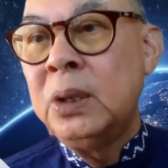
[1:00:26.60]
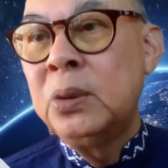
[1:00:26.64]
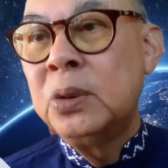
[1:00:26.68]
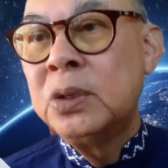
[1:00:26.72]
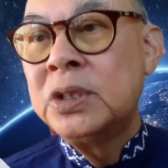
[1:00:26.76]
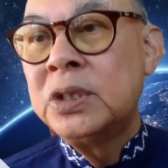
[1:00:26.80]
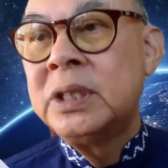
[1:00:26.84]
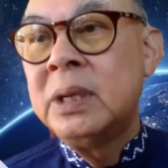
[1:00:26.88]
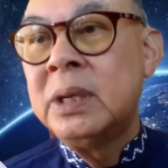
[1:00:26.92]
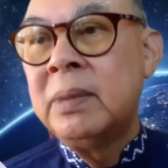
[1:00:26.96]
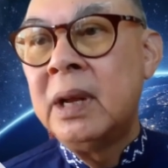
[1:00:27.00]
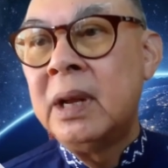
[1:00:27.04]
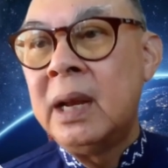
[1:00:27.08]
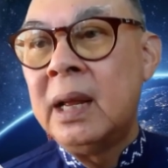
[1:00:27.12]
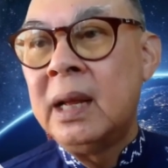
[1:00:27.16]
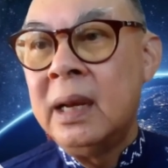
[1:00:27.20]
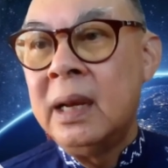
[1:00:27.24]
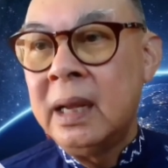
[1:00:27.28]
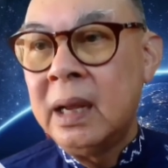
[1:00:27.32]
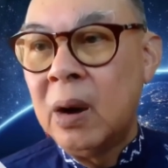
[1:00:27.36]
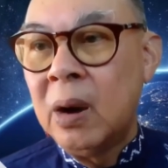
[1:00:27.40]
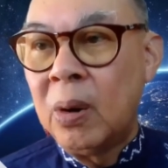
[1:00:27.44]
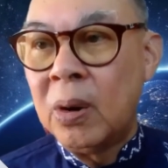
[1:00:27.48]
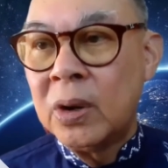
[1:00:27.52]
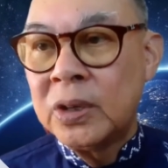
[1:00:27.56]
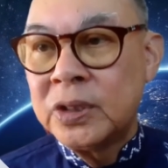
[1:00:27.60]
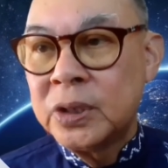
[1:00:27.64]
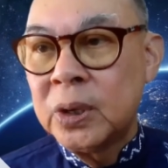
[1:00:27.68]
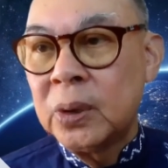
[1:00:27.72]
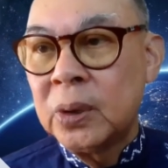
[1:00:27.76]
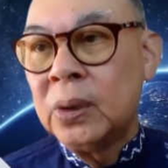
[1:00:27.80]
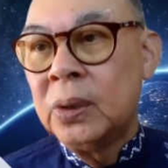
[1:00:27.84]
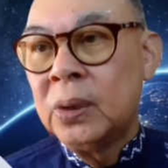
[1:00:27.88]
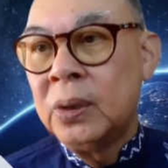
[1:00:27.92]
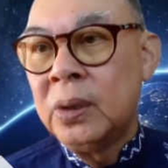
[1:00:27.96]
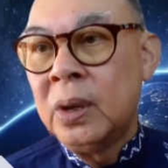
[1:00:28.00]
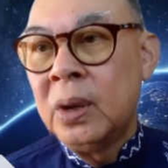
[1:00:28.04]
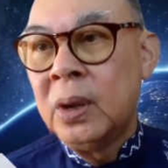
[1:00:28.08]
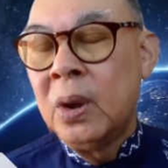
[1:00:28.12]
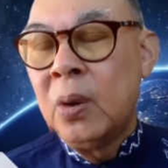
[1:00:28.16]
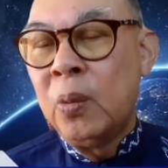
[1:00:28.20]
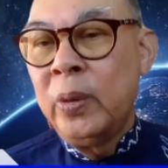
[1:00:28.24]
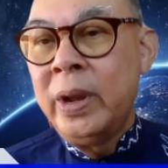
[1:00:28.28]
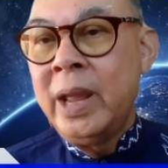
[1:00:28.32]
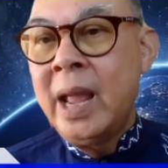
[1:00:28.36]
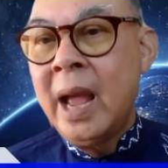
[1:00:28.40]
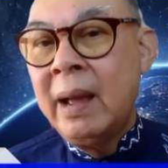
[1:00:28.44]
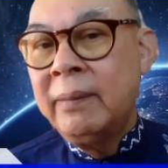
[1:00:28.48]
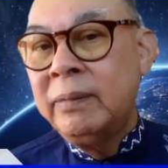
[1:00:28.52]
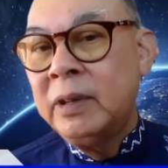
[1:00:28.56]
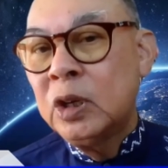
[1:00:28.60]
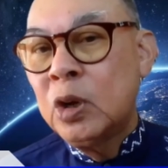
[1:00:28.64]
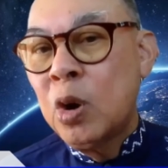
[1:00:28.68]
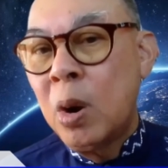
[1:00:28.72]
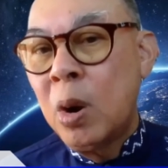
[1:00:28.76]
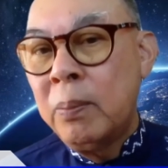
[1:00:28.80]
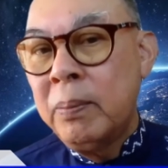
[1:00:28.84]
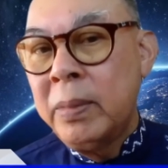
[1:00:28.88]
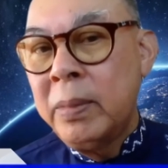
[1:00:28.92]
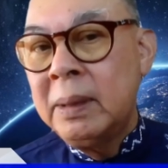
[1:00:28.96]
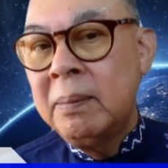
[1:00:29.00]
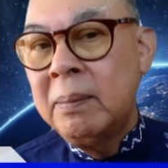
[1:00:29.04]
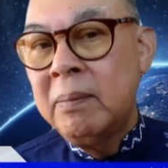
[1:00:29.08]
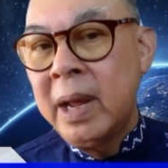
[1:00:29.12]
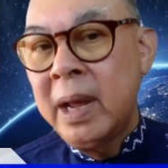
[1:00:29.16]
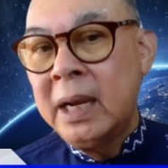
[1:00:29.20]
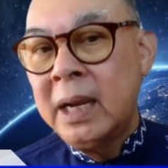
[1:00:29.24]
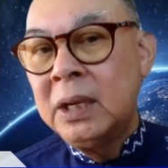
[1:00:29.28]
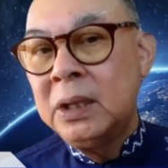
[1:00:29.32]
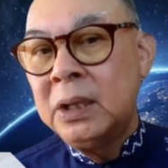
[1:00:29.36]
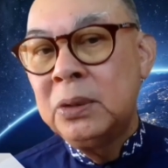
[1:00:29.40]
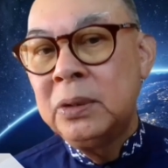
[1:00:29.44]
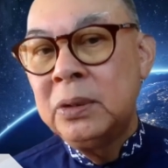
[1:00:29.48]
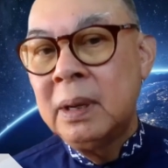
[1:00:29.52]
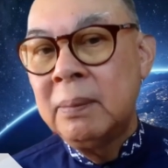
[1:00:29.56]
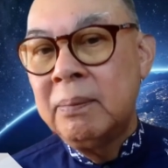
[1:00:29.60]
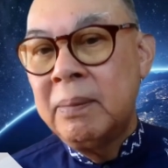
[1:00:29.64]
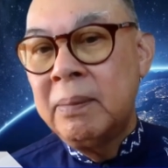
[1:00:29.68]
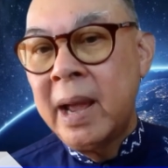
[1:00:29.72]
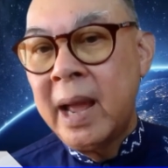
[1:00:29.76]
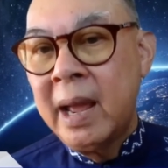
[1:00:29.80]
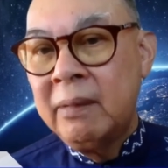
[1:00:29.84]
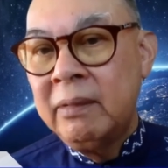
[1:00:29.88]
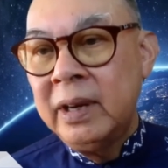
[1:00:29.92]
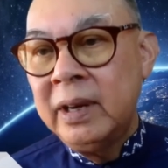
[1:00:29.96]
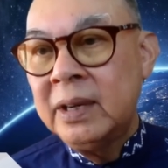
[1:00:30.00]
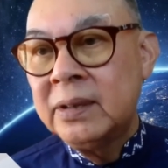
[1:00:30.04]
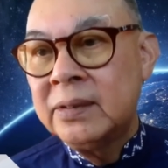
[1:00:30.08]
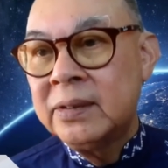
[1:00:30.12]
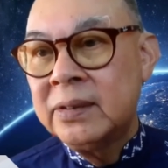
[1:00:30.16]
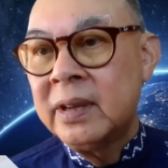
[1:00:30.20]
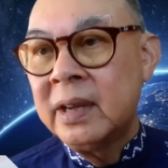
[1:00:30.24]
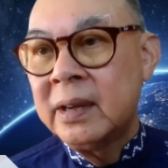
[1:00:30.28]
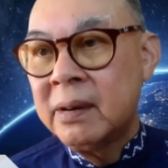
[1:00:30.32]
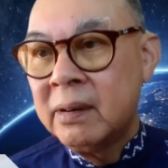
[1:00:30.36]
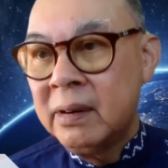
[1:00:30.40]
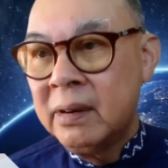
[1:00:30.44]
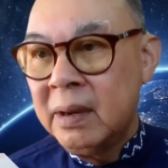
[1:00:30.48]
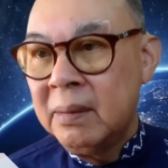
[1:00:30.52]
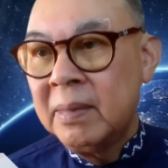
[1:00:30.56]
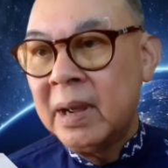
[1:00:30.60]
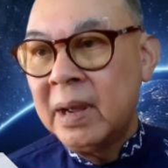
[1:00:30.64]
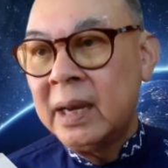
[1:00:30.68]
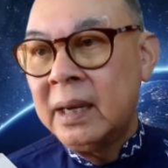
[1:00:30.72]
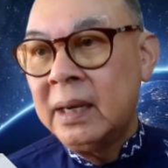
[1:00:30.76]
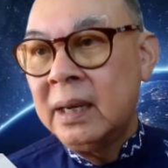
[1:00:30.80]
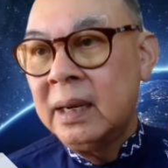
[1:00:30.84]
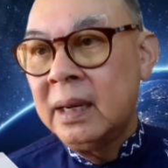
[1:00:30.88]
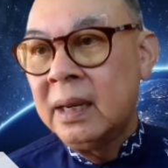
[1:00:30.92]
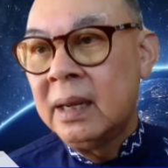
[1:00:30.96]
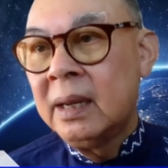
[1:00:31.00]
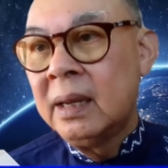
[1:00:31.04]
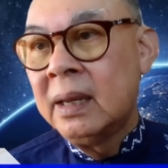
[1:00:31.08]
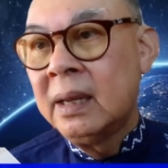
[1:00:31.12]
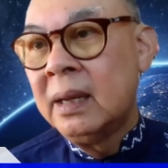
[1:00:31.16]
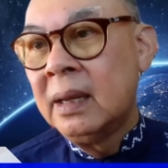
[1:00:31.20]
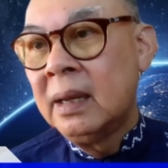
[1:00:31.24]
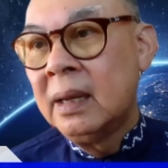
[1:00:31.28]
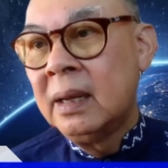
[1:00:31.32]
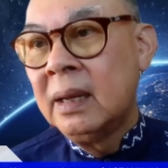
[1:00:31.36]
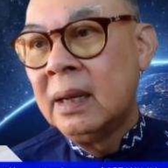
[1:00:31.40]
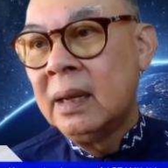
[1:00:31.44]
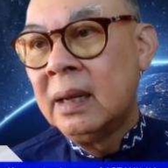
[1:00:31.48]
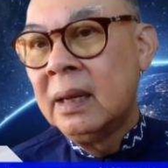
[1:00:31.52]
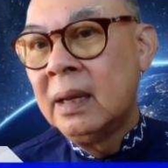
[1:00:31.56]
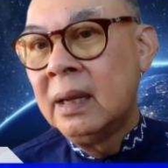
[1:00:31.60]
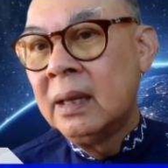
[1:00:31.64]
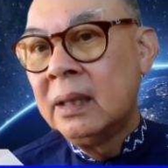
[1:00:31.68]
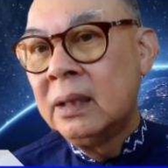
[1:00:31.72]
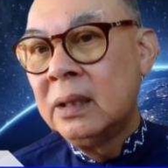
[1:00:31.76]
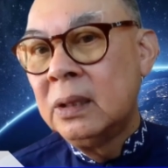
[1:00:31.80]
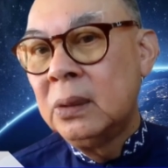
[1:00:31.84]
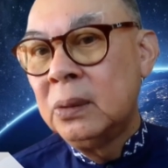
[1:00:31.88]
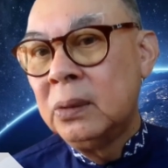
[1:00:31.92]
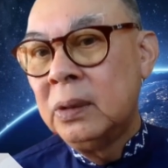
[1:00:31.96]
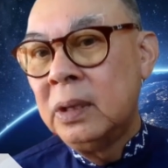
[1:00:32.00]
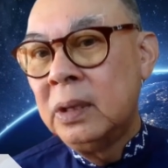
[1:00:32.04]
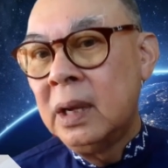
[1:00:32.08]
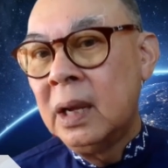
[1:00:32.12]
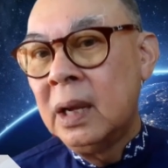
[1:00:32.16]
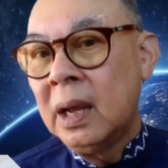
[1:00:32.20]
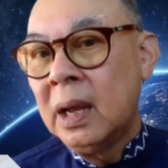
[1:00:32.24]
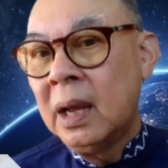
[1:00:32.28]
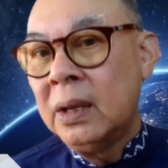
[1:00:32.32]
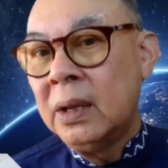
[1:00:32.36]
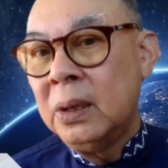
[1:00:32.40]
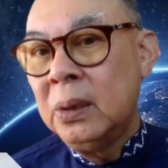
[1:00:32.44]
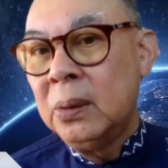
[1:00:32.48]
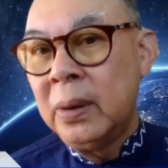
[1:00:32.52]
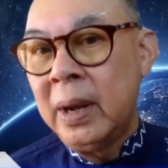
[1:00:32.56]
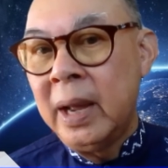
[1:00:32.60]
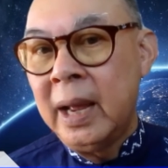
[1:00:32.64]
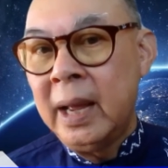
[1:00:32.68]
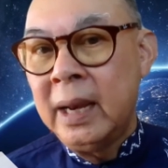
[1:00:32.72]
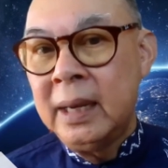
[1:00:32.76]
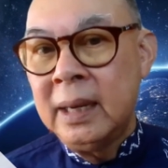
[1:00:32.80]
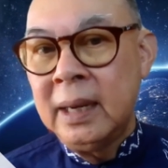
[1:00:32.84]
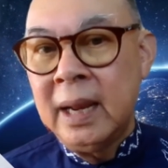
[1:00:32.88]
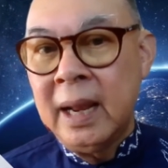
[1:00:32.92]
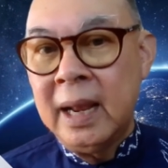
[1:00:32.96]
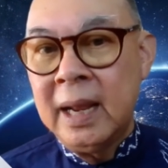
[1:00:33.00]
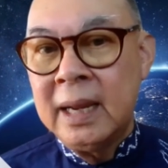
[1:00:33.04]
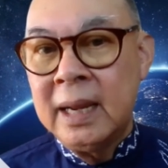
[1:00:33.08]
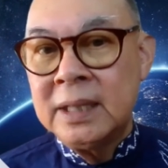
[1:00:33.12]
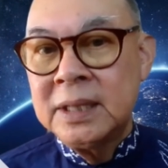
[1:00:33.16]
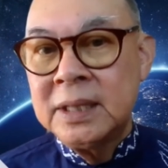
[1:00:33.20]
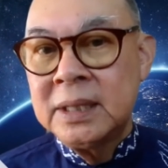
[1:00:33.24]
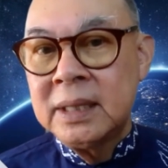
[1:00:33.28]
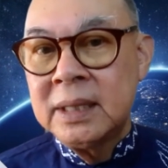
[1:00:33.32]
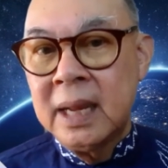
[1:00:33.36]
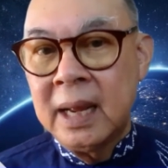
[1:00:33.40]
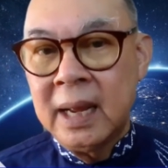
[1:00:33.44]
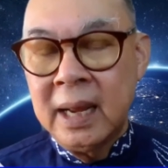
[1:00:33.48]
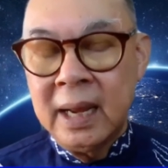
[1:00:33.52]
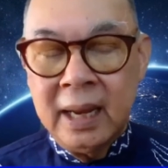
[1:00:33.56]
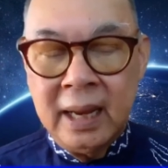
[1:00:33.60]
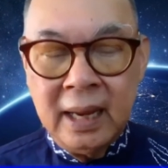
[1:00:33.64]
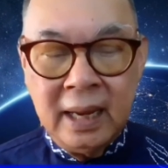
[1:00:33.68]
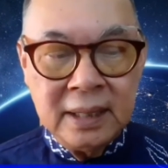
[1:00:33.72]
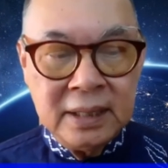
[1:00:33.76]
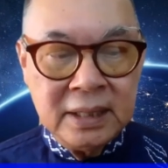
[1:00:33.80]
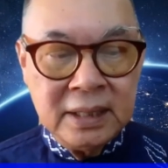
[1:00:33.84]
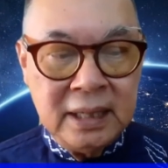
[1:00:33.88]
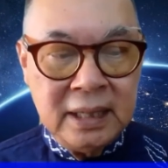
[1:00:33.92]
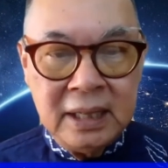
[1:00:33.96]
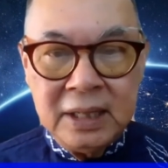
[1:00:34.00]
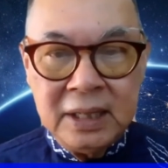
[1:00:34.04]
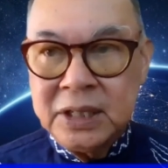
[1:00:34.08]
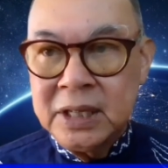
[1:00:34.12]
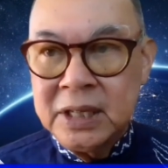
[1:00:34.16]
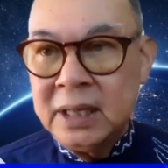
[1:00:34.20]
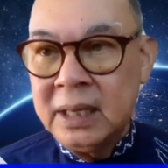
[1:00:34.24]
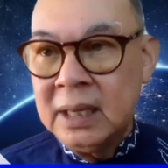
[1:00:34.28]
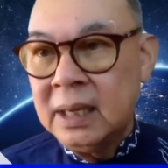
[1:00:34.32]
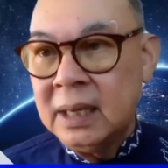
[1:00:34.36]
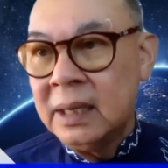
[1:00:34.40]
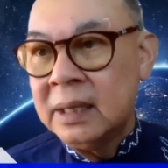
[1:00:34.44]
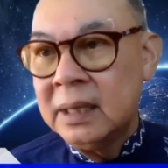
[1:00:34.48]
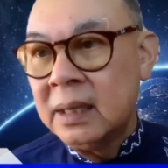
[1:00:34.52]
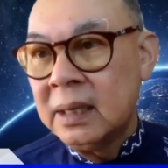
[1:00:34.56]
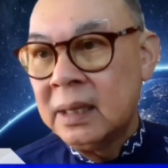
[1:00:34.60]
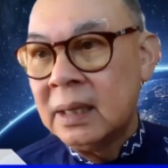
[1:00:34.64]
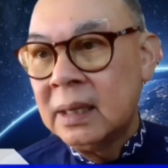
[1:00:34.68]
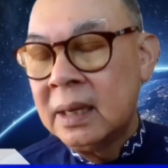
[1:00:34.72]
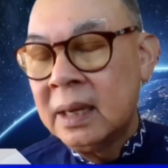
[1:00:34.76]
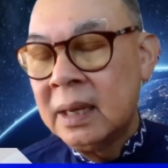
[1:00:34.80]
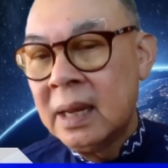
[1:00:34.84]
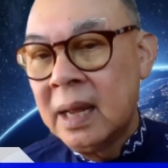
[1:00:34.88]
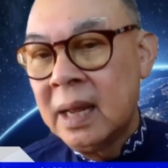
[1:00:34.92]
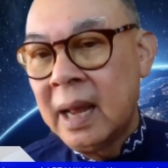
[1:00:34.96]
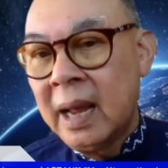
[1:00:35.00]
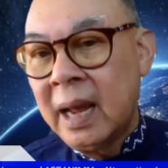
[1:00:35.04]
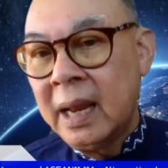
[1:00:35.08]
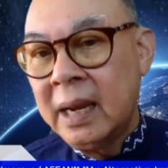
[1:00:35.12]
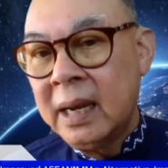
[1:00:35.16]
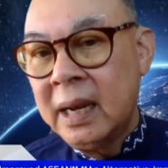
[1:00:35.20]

can do similarly also. We have the commitment to the Paris Agreement, to the UN SDG,